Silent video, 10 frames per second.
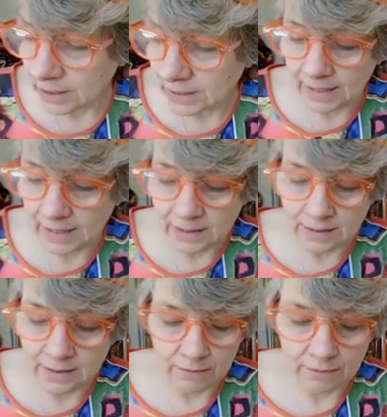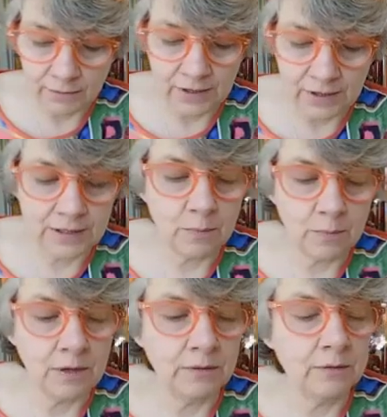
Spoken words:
is, for this one,